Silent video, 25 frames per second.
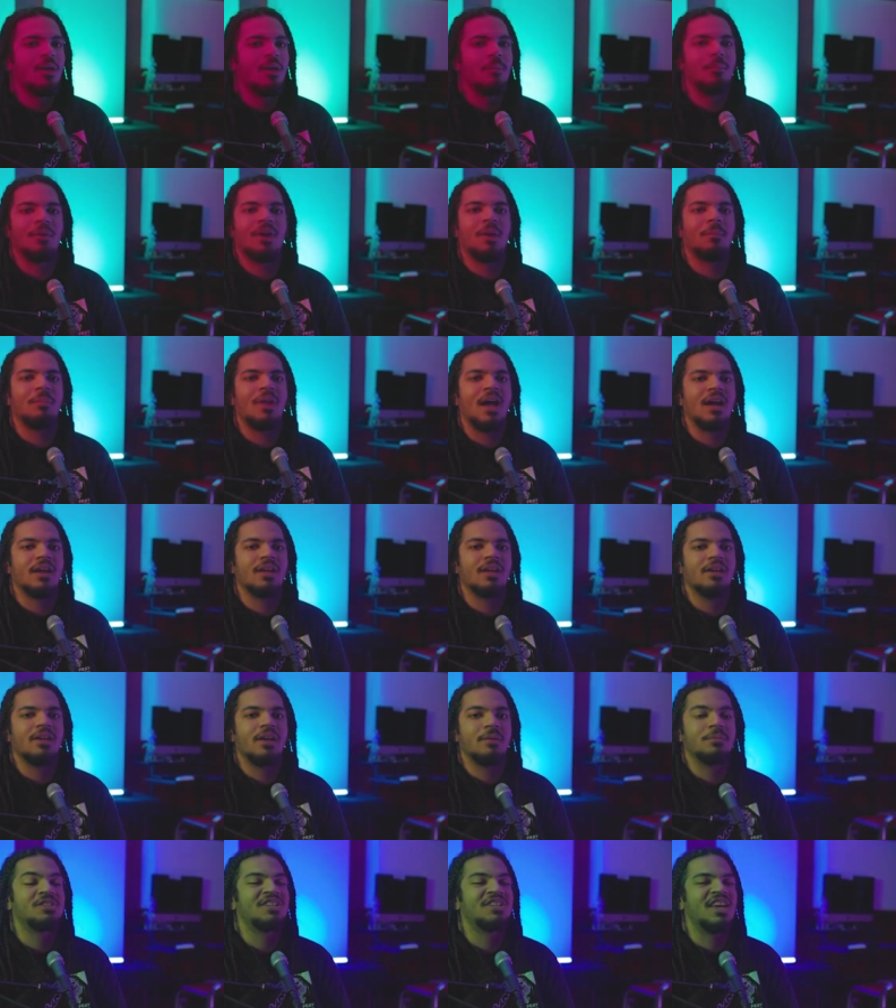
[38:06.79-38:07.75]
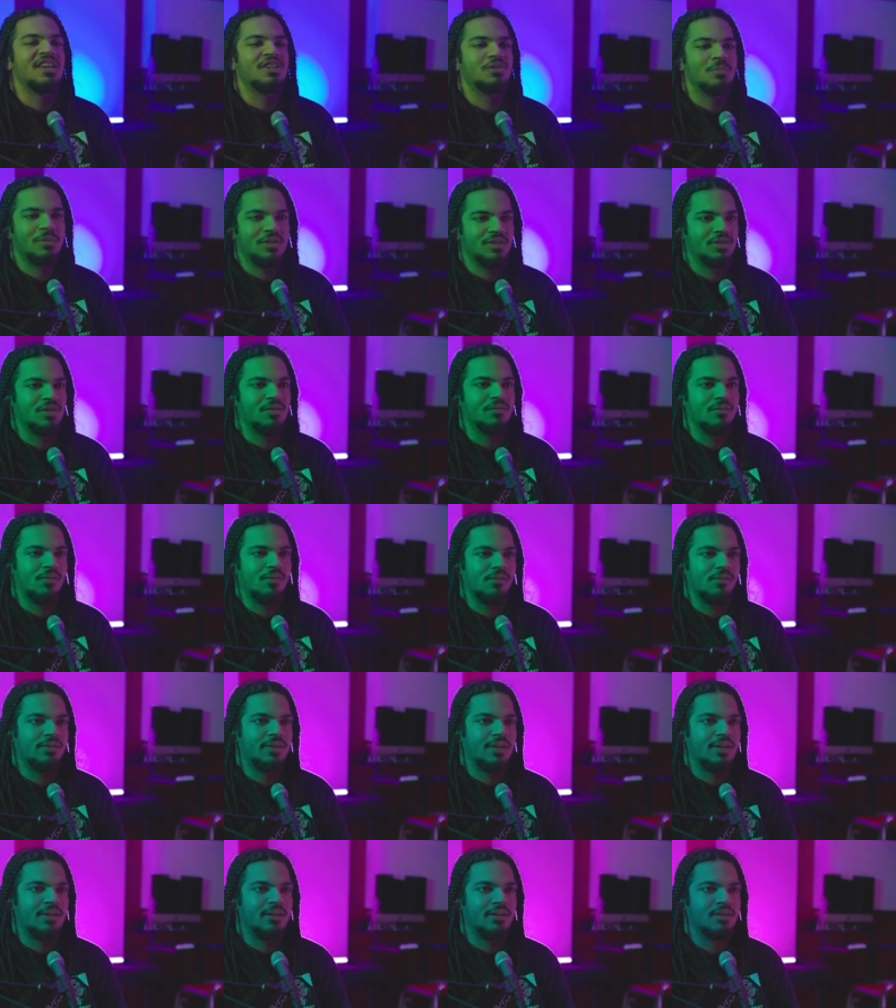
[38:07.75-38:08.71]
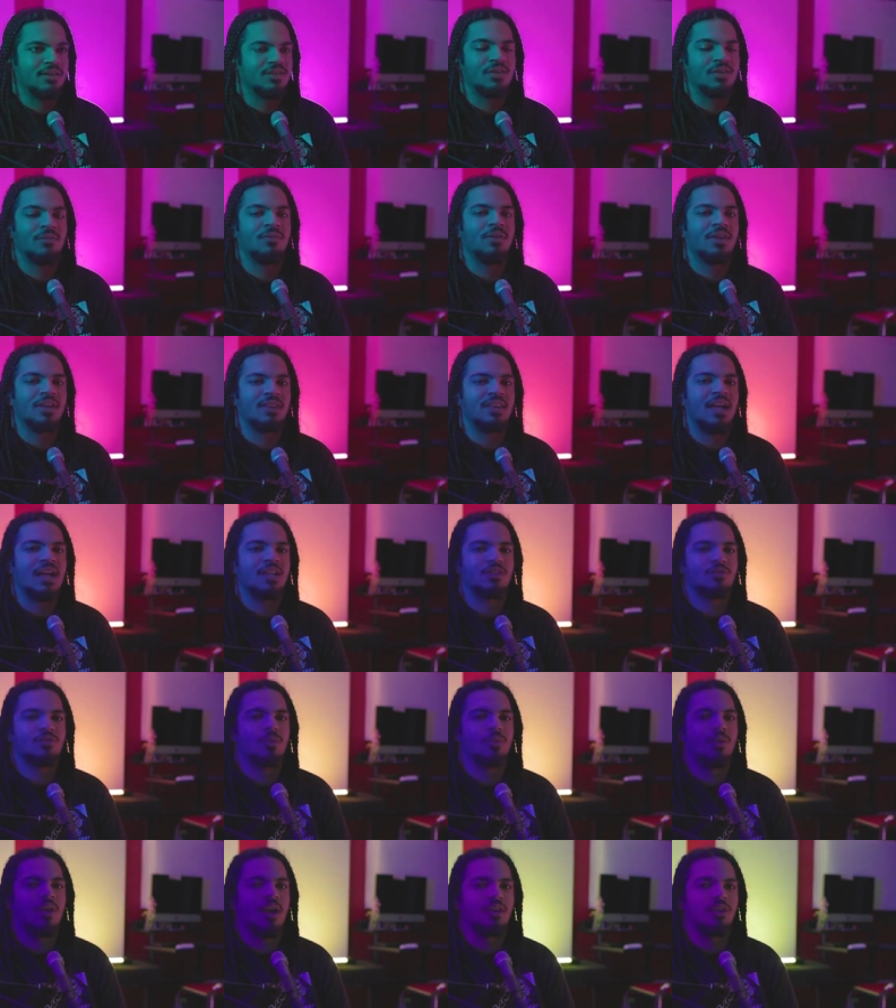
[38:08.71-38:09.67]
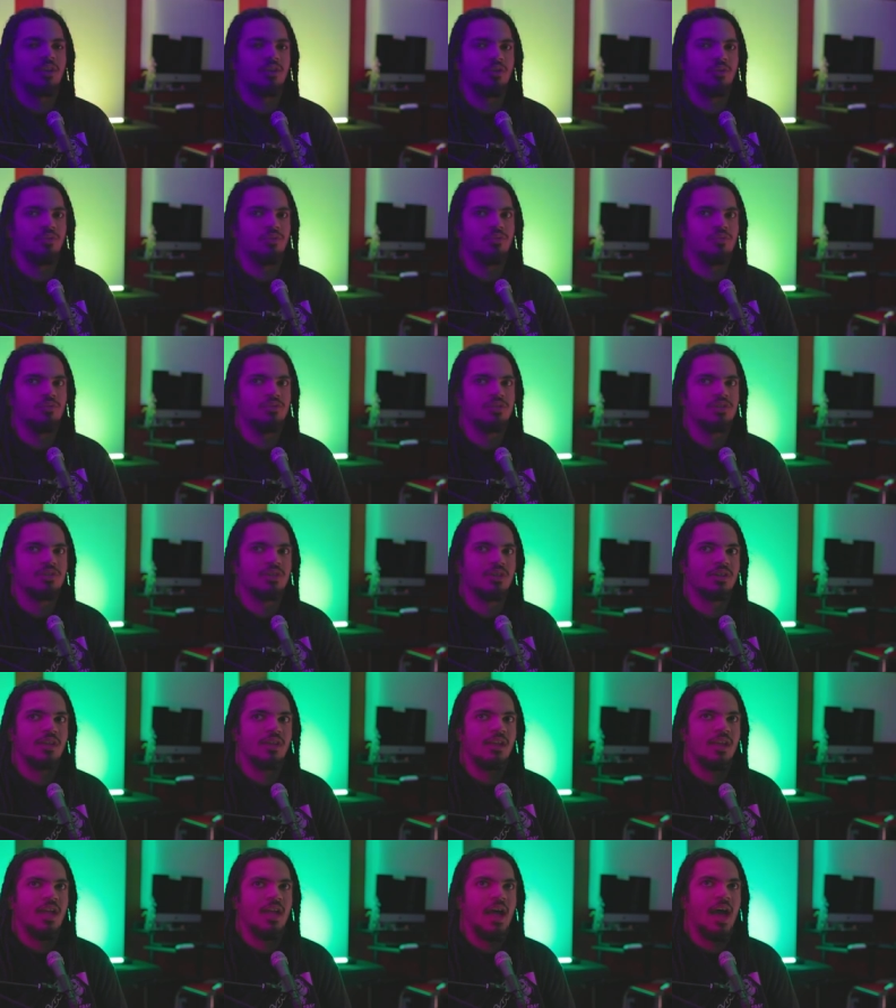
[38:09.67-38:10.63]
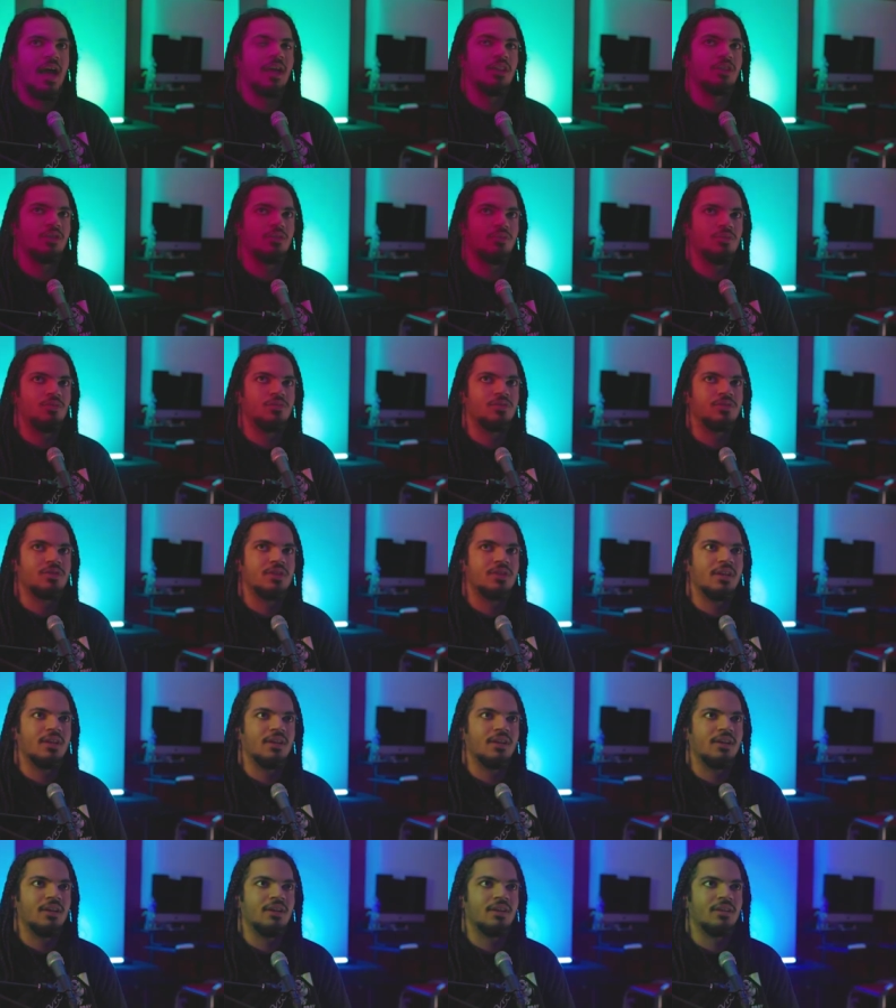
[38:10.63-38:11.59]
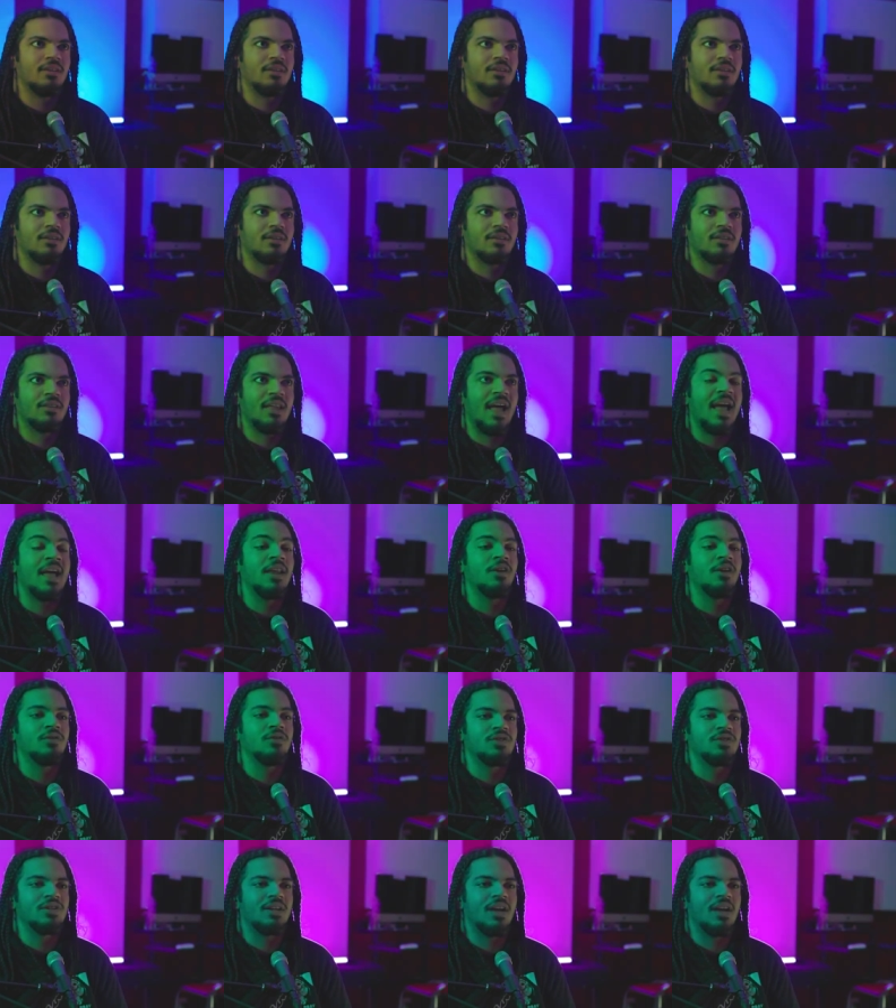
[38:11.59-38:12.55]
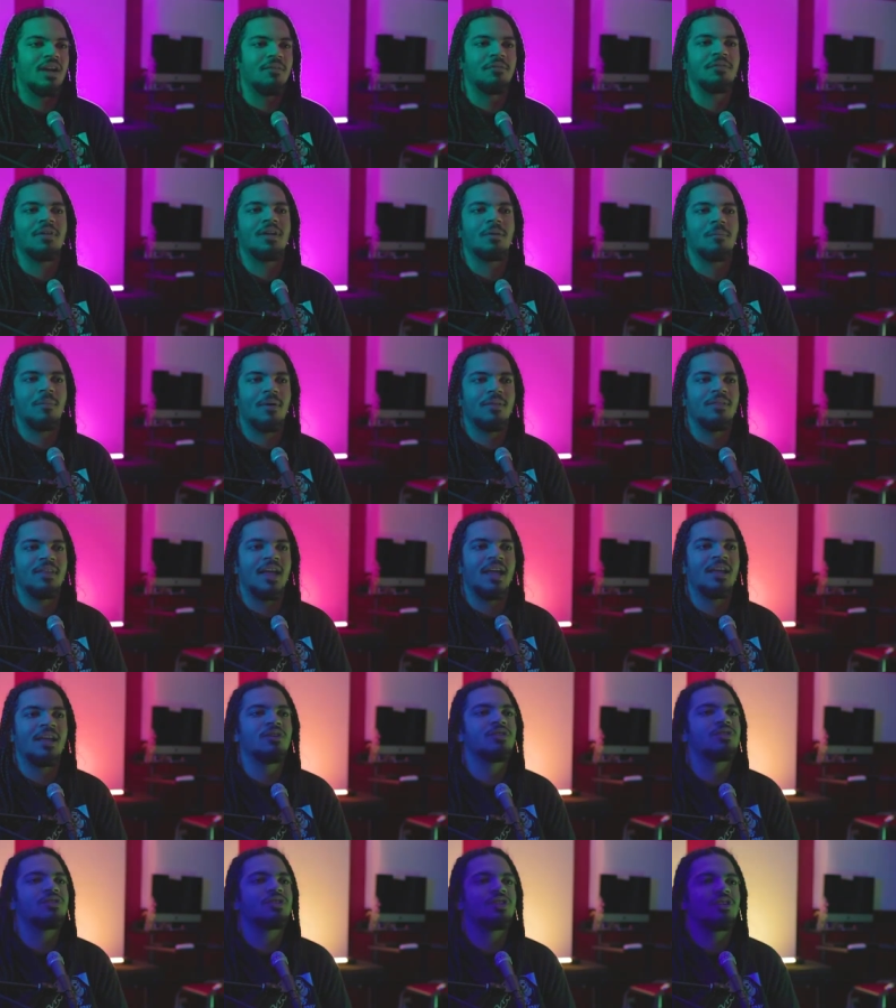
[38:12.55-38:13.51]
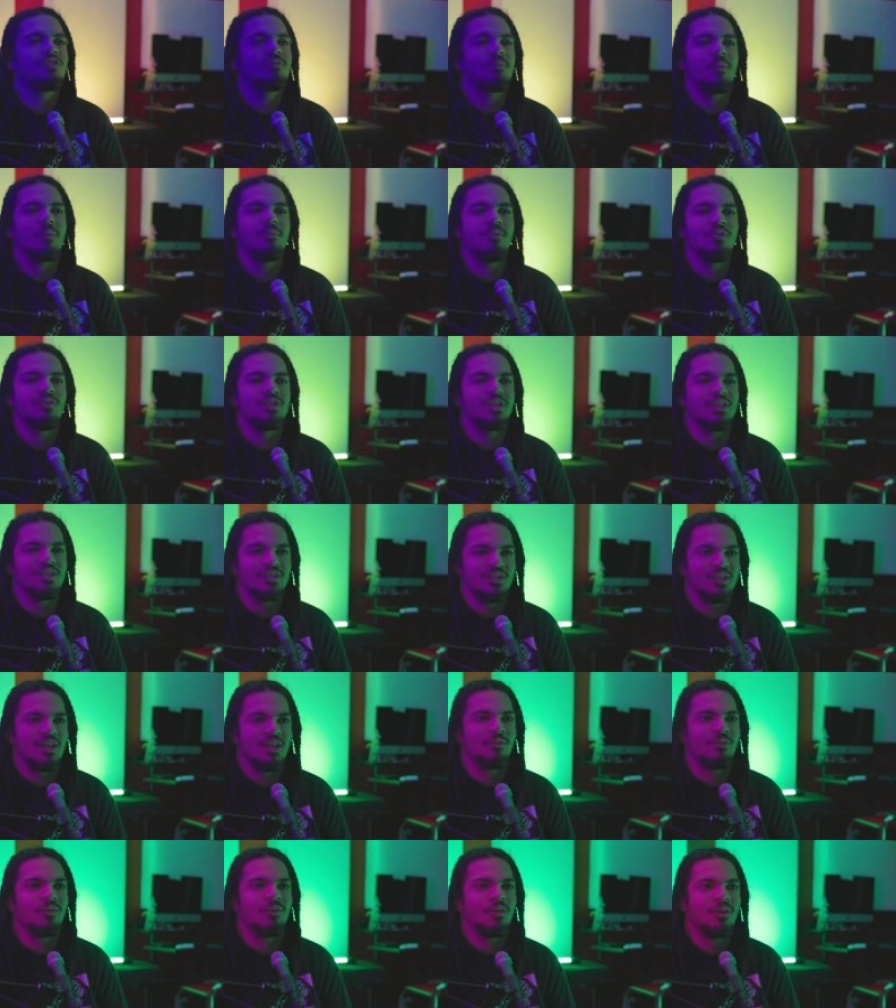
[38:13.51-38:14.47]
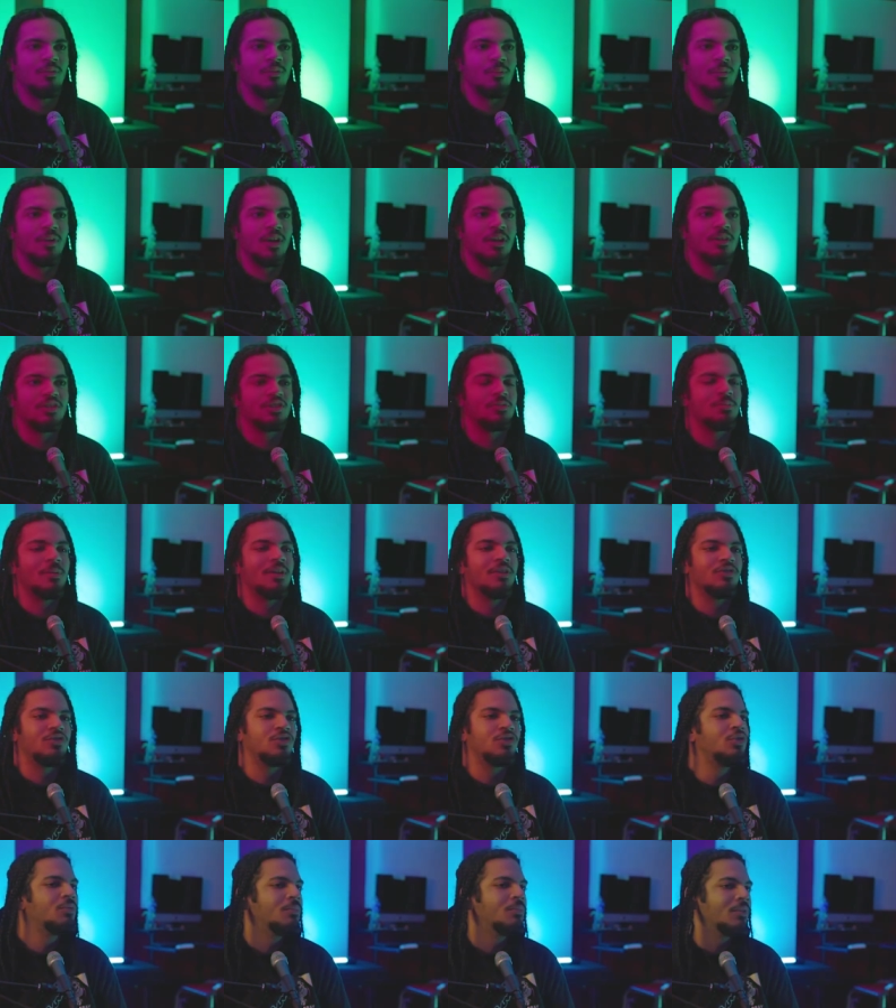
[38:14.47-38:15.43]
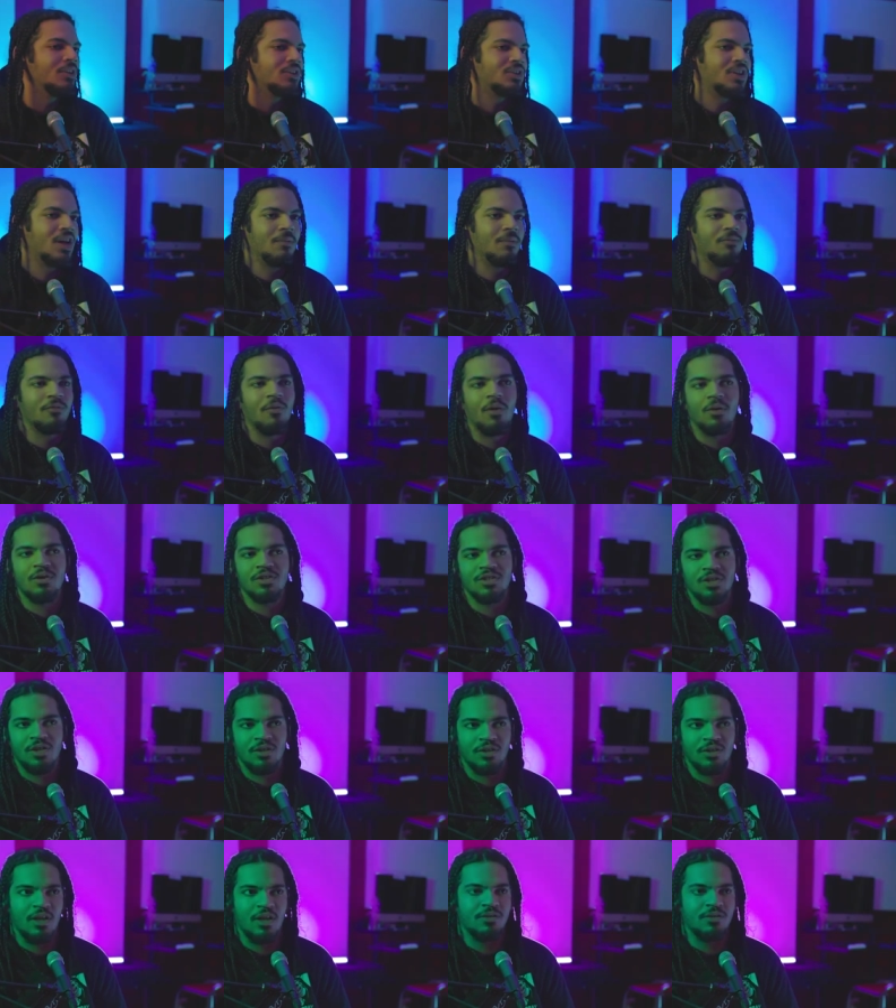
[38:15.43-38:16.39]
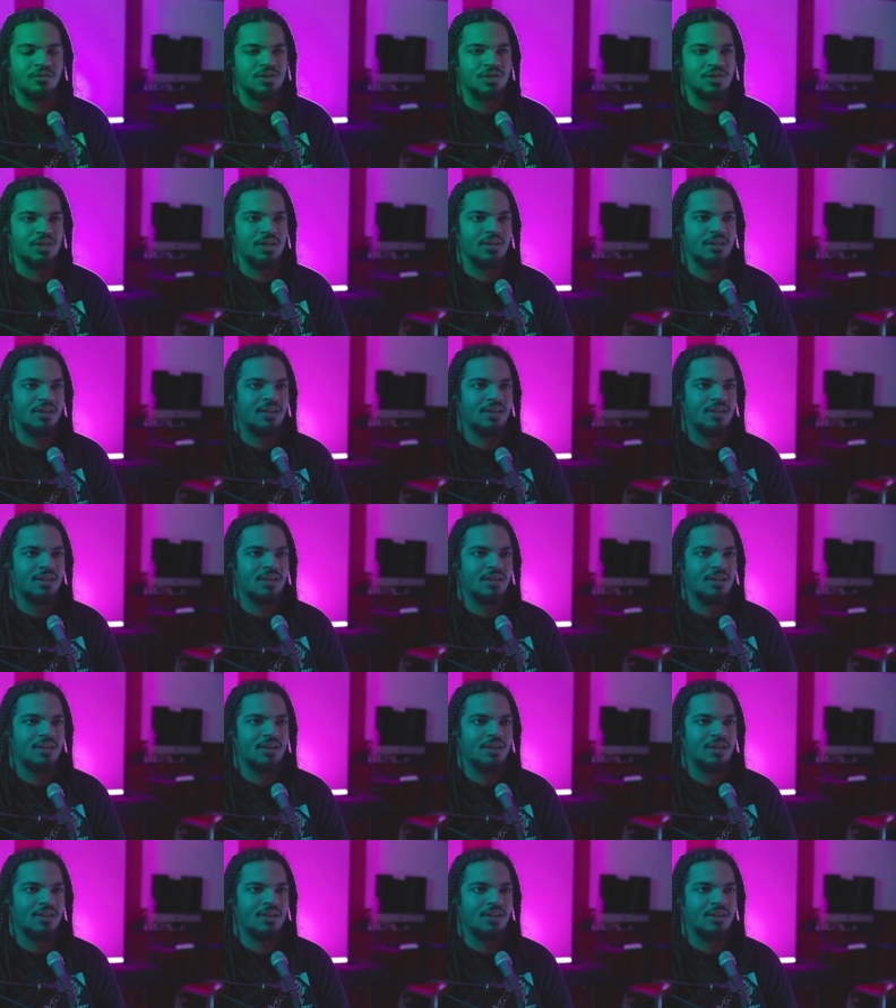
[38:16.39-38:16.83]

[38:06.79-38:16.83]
But I'm not gonna obsess myself over that because okay. I feel like that's where I lose I lose the the energy. I feel like my, the energy of my music is different when I spend too much time focusing on the other shit.